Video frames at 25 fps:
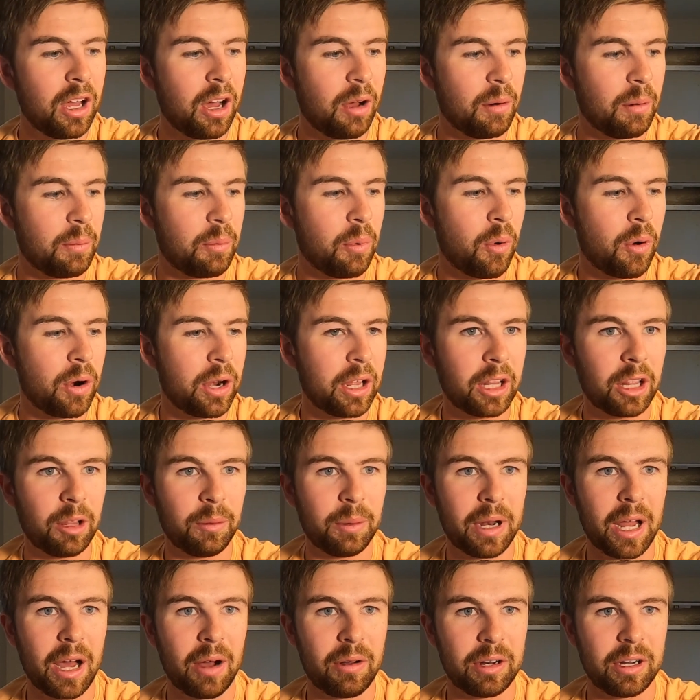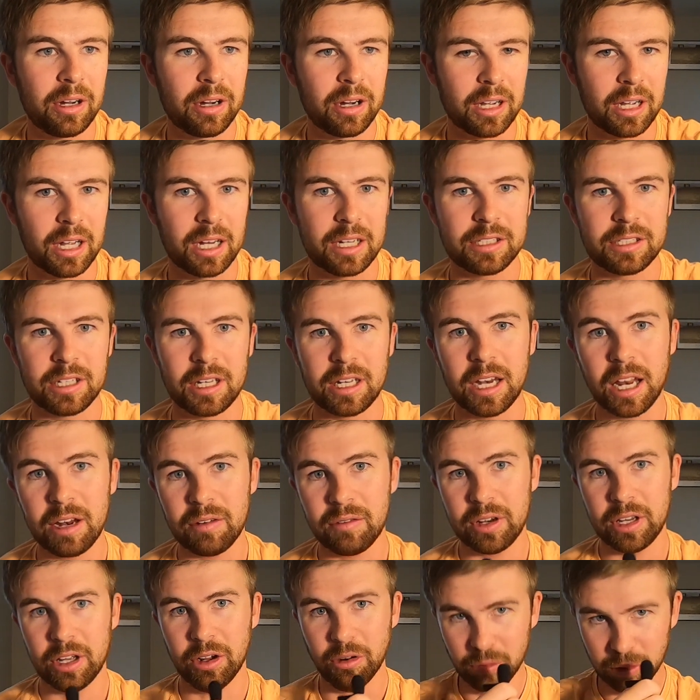I'm reporting a little bit out here. I got a Sunday
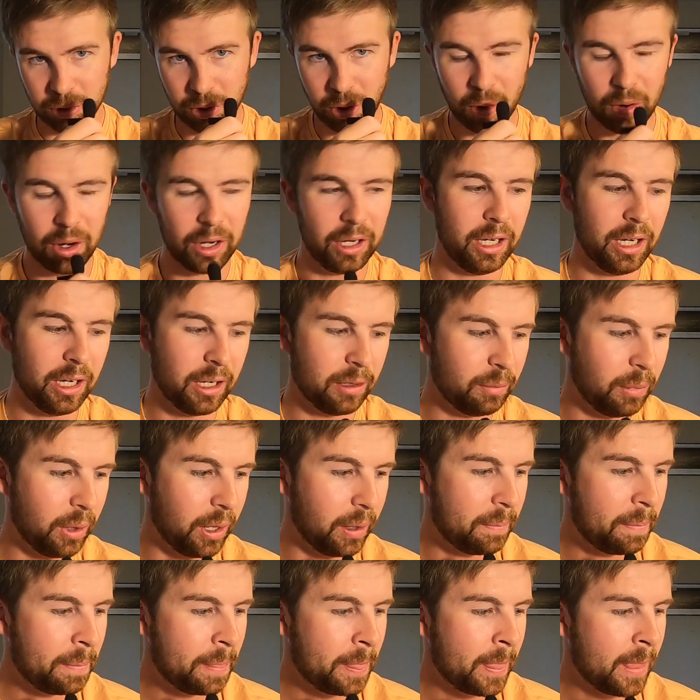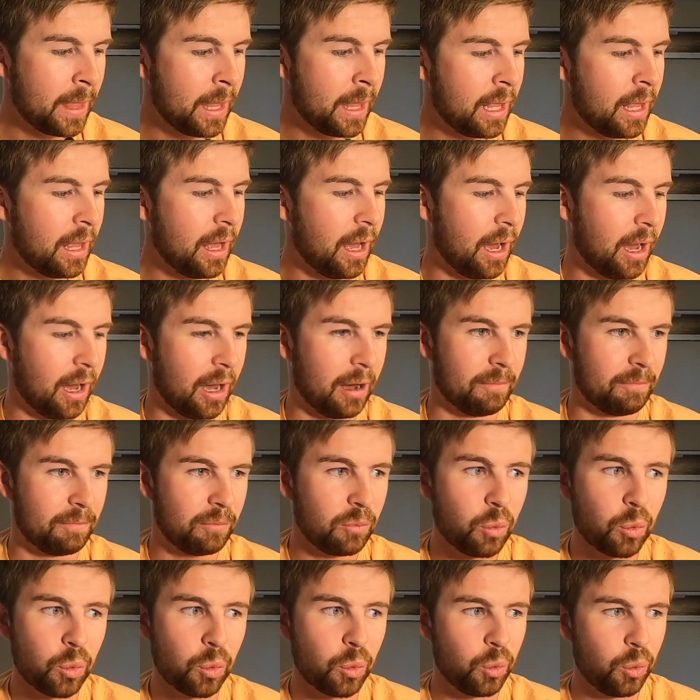night video recorded here, but
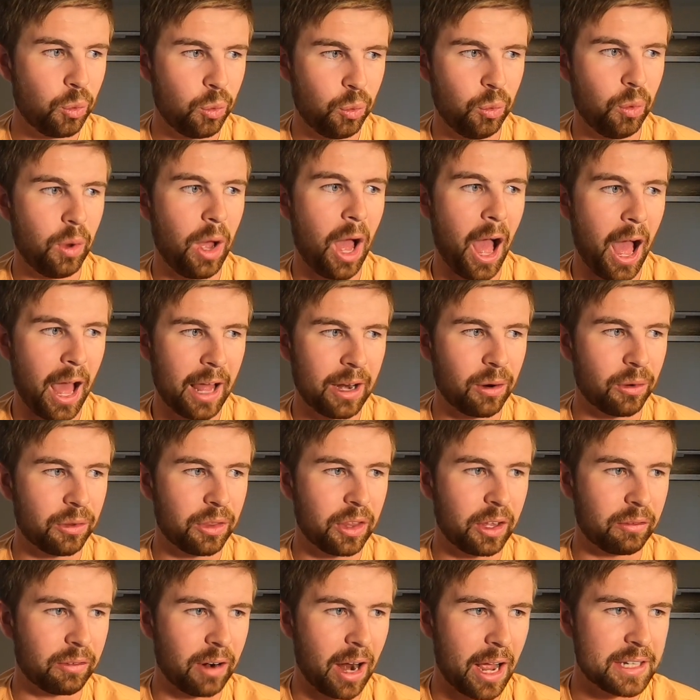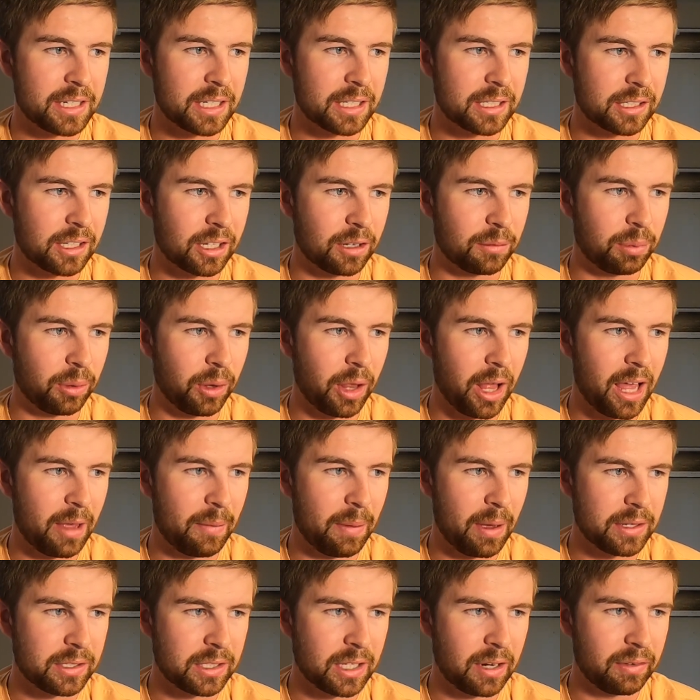um, I don't think Rising's going to play
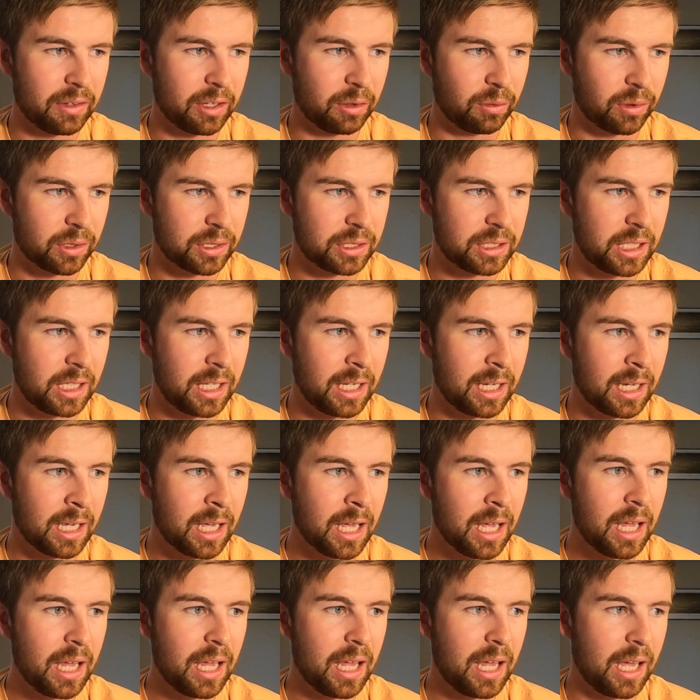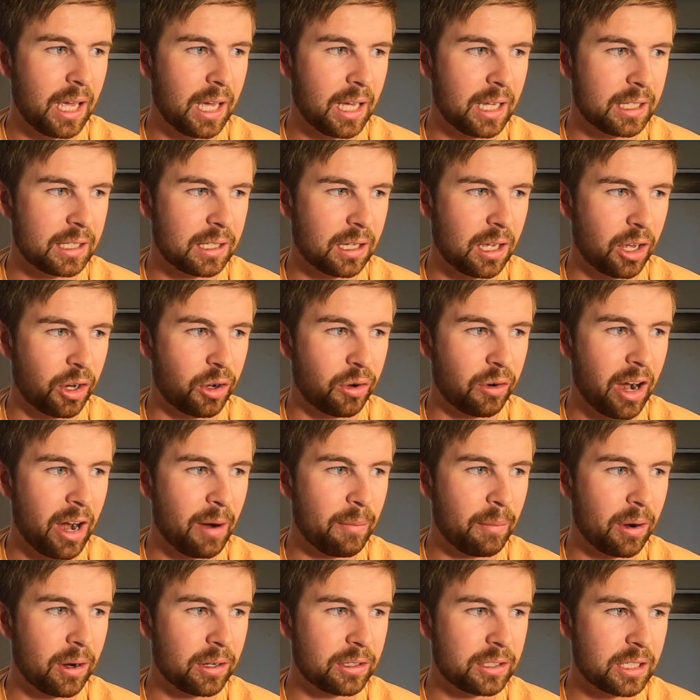based on everything we're seeing. And uh,
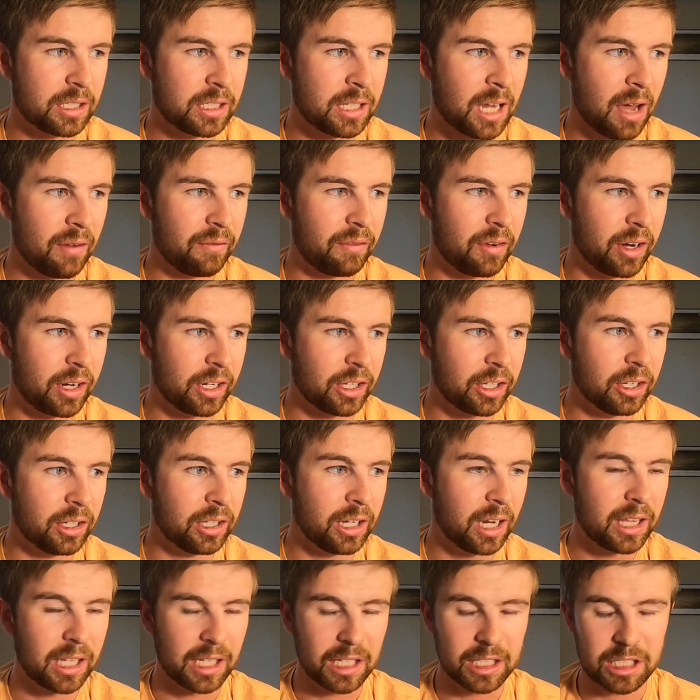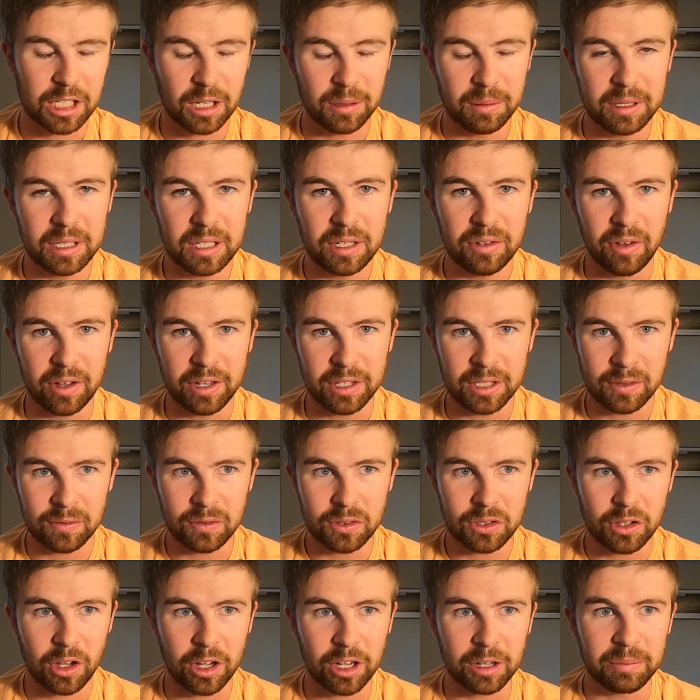Graham Mertz is not very good. I think it's going to be a
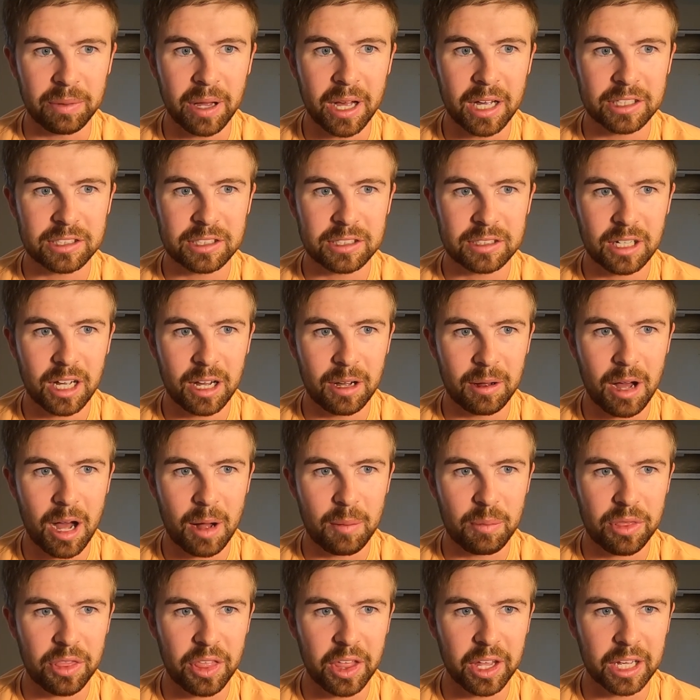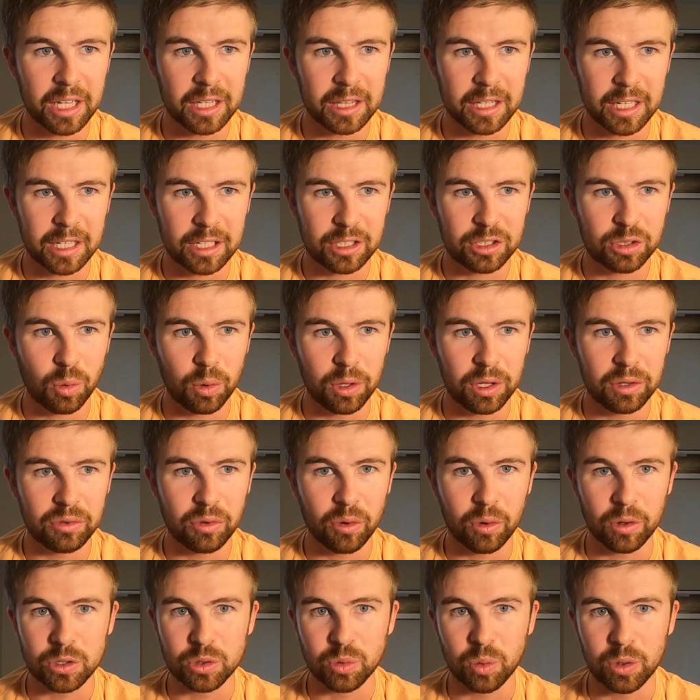defensive slugfest. Uh, I'm thinking like
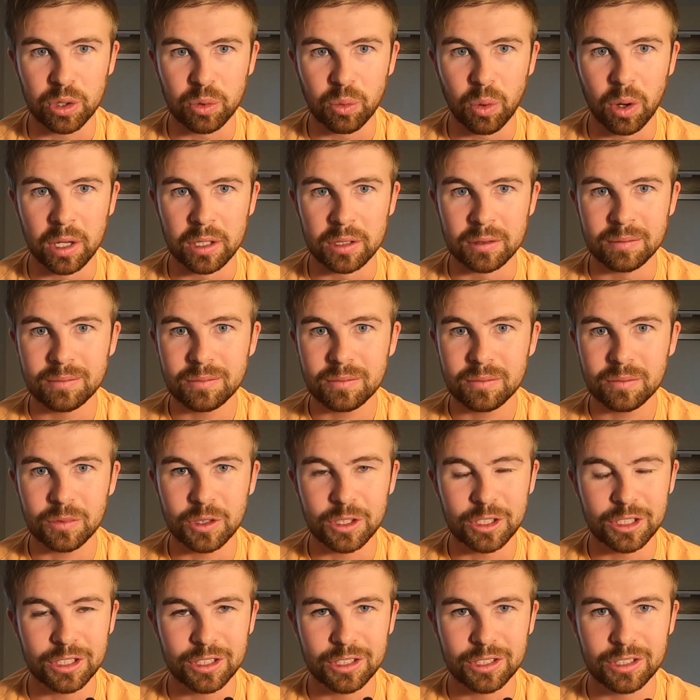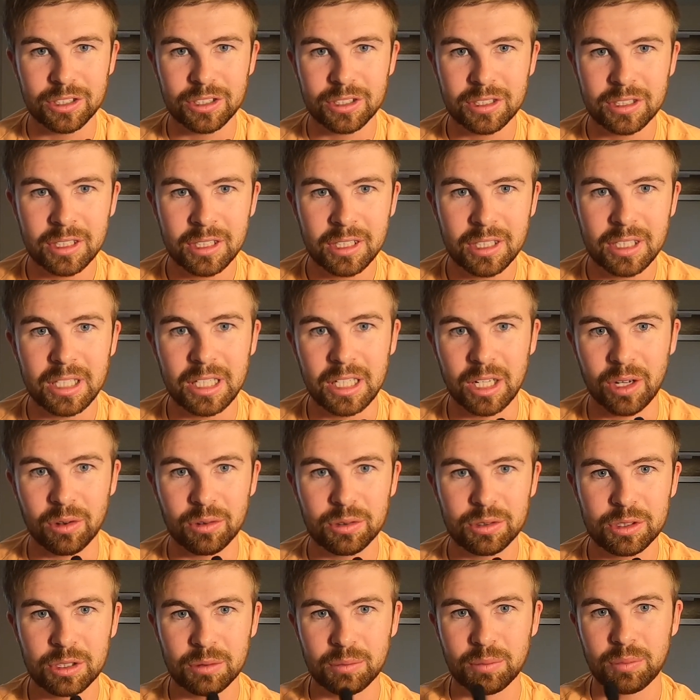24 21, which is you
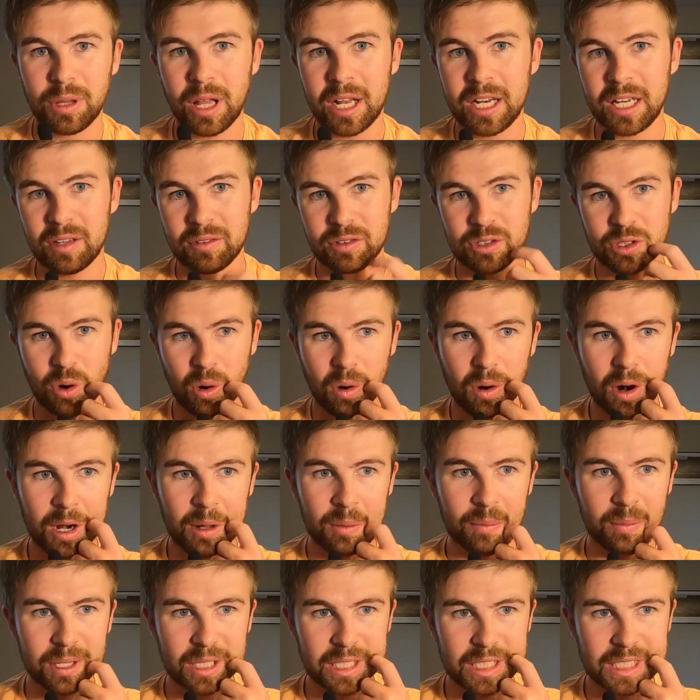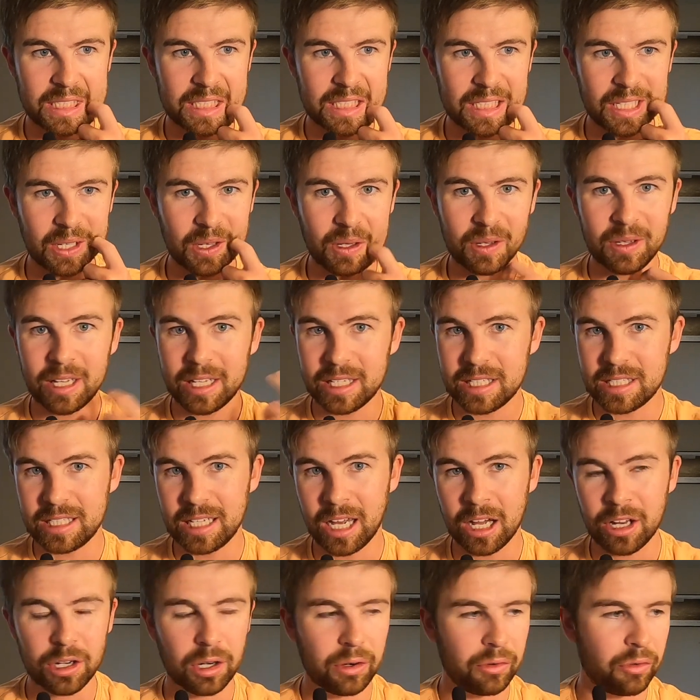know some plenty of scoring, but it still hits
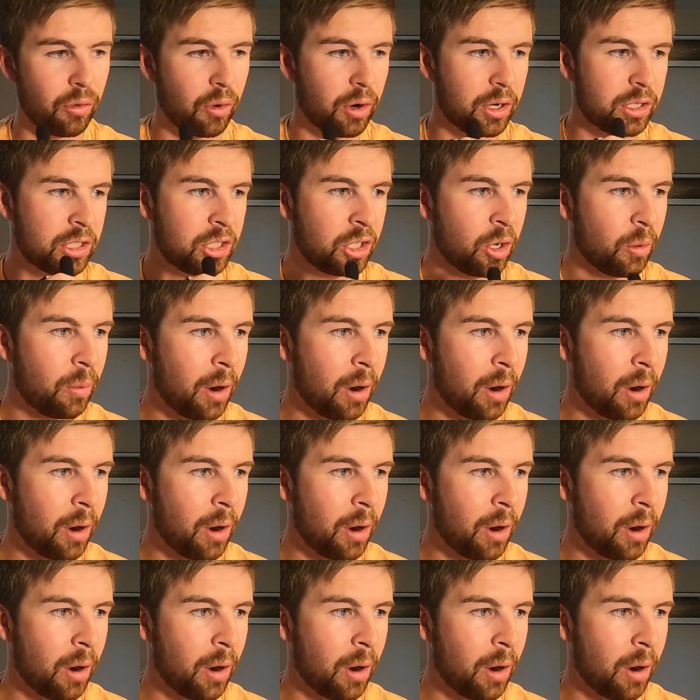the under for us, no